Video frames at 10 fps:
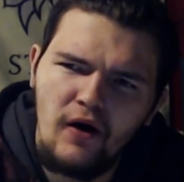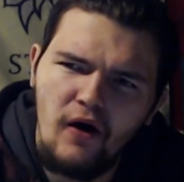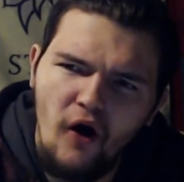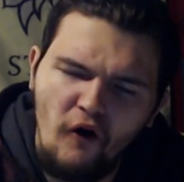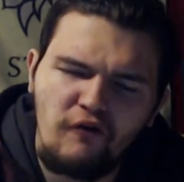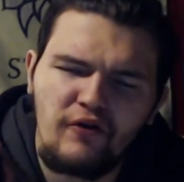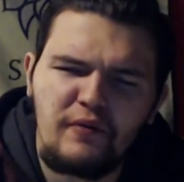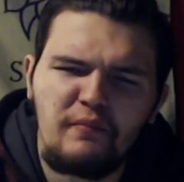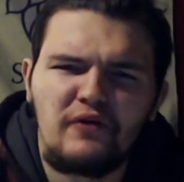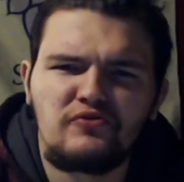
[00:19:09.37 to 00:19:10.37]
hopefully
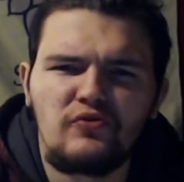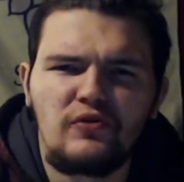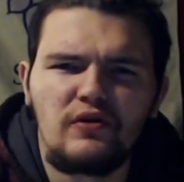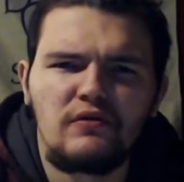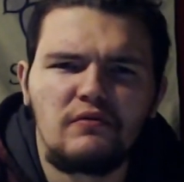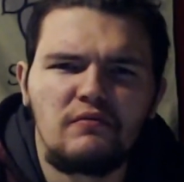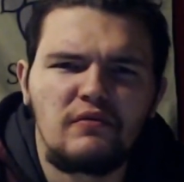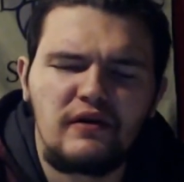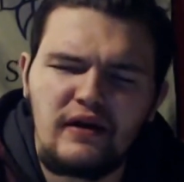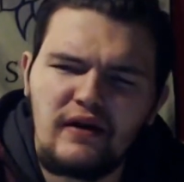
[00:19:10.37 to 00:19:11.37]
Matsuda
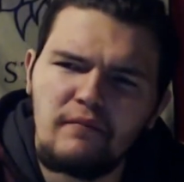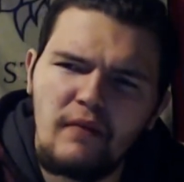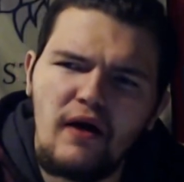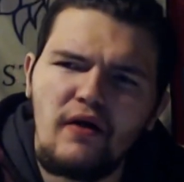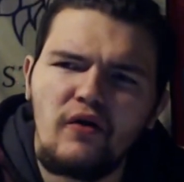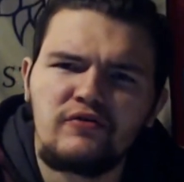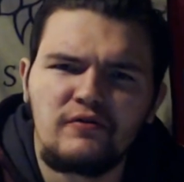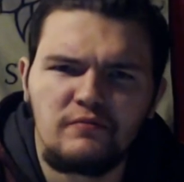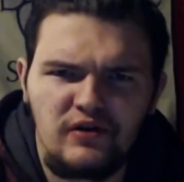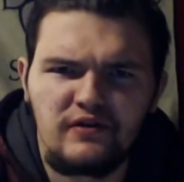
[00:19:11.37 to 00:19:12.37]
give Mello some
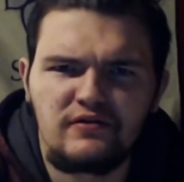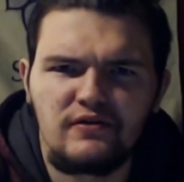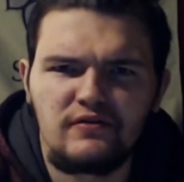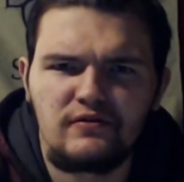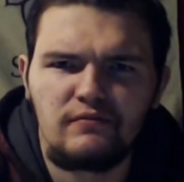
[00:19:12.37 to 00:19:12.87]
justice.